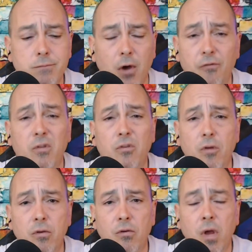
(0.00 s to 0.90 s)

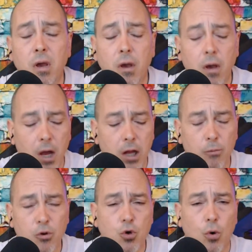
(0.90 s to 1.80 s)
offenses, and the
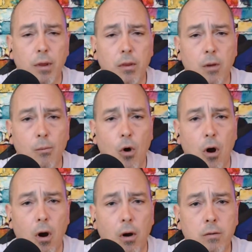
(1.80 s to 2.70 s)
majority of them
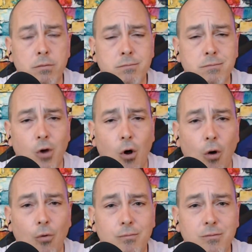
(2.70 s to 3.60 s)
are
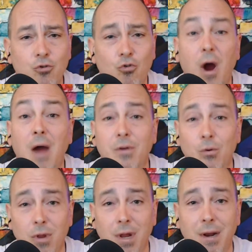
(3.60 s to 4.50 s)
all driving
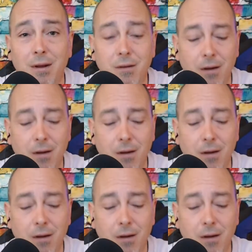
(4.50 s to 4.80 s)
related.